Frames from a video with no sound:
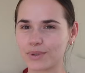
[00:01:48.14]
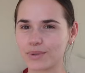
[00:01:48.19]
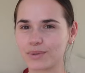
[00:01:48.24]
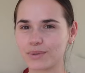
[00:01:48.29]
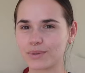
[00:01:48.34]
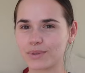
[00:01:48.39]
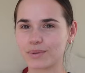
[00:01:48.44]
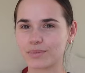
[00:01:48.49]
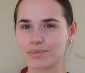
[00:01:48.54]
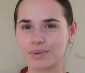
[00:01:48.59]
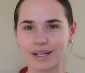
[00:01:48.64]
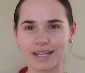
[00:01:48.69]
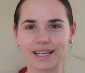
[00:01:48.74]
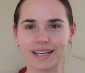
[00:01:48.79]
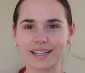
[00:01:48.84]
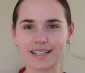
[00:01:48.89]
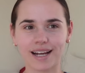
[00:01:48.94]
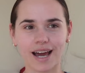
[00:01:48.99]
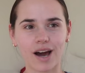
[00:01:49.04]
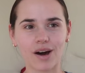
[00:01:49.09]
rude
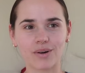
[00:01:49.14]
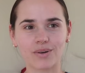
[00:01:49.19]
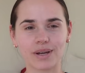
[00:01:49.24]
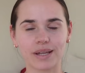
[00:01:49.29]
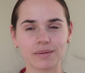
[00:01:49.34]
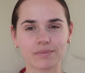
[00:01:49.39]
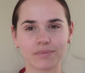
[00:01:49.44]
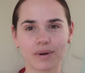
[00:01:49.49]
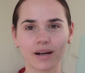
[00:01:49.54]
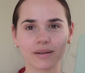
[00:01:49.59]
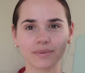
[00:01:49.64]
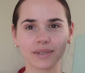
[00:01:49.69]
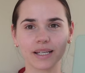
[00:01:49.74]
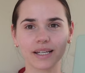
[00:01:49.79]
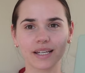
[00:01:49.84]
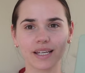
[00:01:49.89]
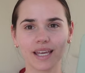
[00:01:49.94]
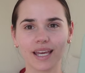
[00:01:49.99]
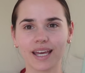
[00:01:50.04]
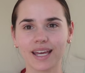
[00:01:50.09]
bringing it out in
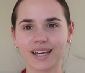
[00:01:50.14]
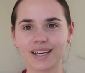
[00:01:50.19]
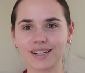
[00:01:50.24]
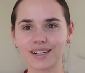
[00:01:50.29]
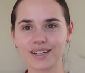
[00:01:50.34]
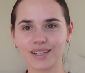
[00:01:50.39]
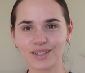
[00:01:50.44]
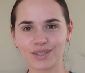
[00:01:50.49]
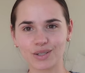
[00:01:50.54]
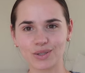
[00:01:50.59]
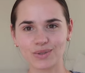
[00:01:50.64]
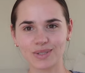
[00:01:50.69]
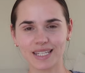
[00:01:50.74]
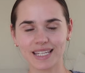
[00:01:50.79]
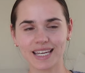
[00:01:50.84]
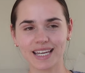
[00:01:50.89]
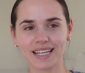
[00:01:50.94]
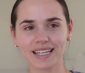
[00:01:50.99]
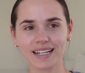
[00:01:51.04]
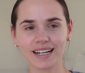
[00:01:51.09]
public and
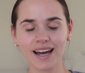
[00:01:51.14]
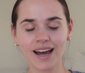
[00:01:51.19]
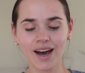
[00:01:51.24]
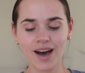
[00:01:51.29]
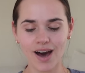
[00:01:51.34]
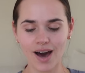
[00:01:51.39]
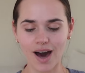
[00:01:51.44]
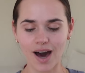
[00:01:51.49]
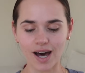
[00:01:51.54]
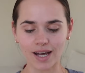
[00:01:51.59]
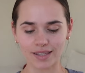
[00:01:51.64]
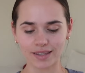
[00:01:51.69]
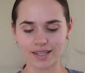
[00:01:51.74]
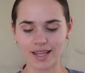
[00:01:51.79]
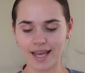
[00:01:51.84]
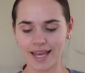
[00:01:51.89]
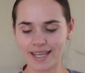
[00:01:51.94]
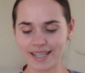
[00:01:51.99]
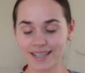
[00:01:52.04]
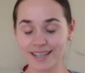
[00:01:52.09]
using it.
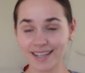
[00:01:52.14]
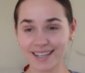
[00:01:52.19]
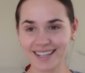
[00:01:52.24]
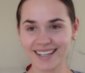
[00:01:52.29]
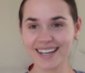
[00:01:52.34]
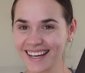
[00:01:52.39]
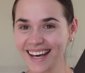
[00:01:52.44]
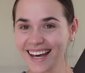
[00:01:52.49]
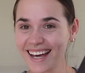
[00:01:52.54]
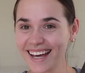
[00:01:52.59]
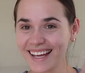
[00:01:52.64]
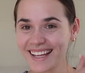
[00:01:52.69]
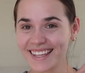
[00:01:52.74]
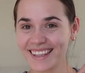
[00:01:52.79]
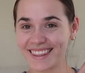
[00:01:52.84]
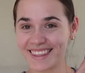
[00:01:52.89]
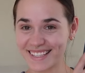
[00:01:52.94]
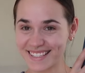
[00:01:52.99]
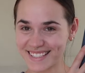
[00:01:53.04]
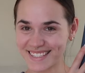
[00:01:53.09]
Unlike
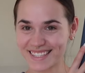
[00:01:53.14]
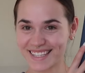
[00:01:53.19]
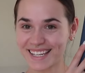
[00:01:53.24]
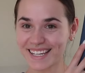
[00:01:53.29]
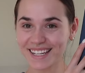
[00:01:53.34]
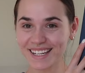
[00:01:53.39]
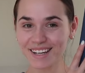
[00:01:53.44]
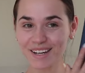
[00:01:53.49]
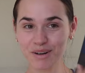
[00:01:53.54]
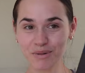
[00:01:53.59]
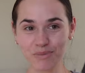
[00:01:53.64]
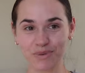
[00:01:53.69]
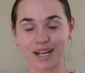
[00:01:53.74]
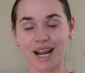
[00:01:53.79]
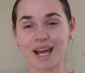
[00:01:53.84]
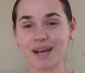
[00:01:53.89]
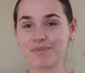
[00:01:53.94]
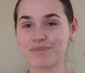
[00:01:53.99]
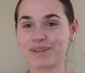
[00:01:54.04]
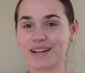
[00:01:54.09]
this thing, when
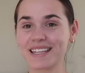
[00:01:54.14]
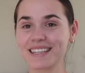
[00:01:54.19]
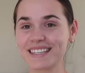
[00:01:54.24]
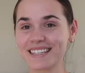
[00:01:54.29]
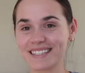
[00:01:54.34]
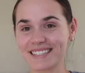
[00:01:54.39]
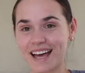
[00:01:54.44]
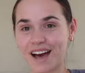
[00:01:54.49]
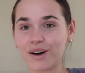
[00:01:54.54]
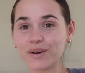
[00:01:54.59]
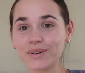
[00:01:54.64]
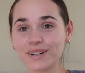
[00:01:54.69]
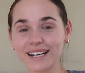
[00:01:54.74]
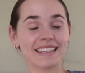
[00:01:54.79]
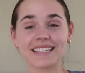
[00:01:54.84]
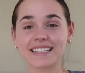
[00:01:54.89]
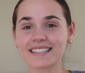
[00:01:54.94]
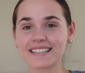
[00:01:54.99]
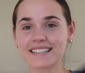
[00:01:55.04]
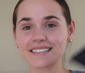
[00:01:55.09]
I bring this out,
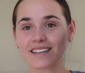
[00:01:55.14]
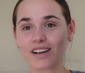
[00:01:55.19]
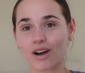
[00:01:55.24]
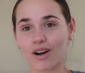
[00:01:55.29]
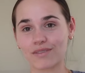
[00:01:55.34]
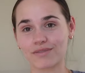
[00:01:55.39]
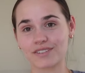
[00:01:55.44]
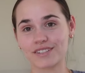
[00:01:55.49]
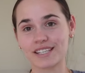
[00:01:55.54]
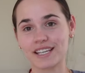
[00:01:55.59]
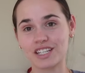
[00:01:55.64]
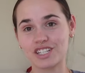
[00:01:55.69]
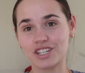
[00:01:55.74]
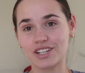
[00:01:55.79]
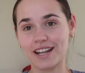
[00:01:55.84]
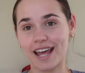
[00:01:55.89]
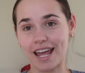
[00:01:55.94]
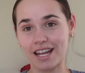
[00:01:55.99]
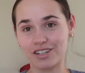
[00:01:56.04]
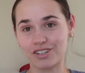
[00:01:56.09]
this is a conversation
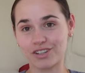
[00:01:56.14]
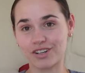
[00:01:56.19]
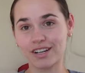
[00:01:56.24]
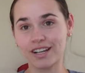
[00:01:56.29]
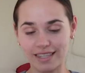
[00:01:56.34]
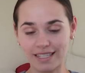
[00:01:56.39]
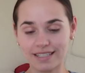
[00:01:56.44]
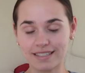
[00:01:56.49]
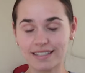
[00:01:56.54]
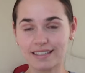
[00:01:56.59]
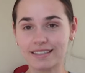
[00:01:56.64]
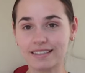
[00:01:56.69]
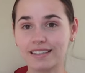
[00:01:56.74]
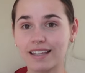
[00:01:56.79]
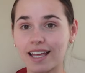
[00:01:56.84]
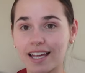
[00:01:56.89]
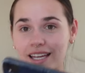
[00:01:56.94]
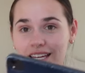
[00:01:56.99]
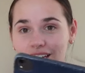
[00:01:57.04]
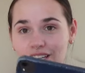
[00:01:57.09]
ender. This is
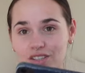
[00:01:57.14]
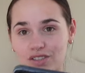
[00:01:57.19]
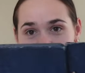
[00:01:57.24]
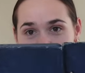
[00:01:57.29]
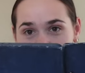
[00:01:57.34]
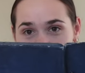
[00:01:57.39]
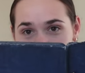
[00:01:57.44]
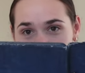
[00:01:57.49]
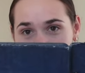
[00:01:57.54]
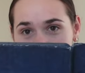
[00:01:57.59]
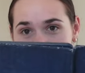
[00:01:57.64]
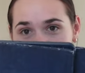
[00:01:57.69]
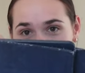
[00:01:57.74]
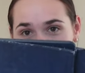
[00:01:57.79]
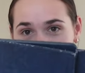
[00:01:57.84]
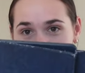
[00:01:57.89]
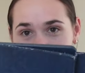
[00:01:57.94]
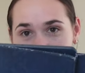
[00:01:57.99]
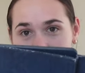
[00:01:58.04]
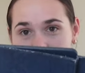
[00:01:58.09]
like, don't talk
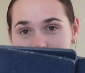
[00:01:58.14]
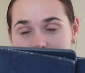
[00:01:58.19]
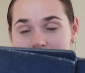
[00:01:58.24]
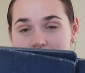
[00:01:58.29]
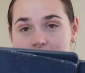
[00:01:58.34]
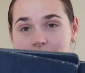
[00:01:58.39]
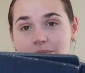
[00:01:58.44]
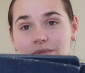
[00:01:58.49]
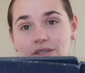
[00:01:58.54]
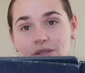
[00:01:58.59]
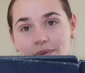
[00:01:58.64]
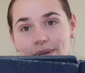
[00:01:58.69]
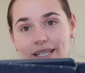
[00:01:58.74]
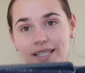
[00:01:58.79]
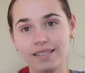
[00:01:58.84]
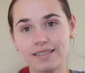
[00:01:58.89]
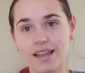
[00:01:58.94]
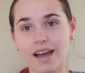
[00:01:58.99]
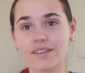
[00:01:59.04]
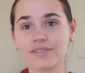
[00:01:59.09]
to me, I'm doing
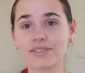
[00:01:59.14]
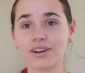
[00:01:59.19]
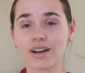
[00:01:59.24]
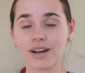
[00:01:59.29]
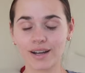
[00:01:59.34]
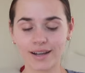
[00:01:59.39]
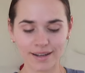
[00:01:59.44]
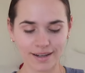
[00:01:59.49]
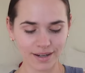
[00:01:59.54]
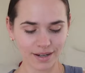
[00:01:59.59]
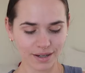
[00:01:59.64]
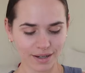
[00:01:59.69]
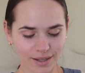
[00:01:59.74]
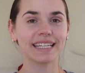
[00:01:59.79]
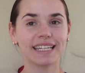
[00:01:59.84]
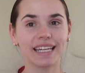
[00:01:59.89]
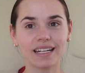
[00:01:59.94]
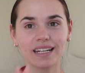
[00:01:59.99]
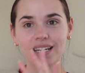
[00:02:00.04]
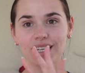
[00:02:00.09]
stuff.
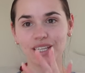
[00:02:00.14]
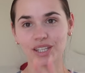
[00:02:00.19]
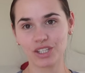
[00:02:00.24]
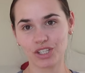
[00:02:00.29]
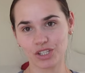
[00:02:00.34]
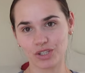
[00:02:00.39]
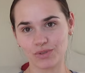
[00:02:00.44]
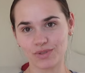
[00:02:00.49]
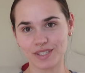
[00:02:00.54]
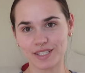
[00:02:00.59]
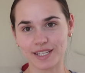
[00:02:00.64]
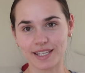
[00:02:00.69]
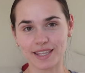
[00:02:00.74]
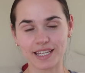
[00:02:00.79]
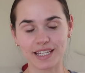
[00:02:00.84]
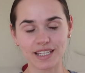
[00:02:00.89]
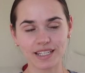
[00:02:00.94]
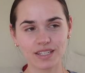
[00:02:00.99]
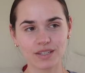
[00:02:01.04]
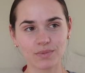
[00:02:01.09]
Getting used to
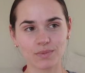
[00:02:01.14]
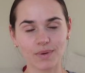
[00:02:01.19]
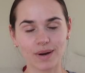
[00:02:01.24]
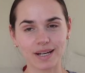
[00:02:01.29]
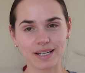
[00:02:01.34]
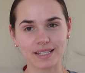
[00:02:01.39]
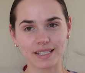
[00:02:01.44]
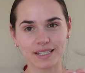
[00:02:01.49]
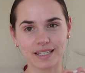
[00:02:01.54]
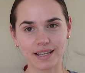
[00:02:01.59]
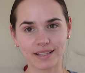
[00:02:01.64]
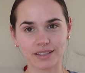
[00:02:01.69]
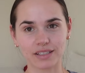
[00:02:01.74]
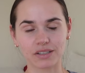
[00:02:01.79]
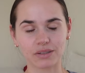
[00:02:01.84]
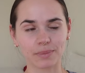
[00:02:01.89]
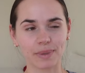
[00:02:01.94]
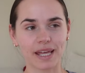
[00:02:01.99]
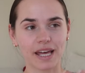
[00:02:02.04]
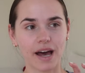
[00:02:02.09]
this was a
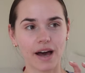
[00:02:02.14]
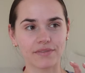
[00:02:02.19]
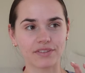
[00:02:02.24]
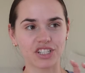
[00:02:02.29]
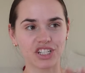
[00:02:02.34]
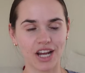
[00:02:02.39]
little bit of a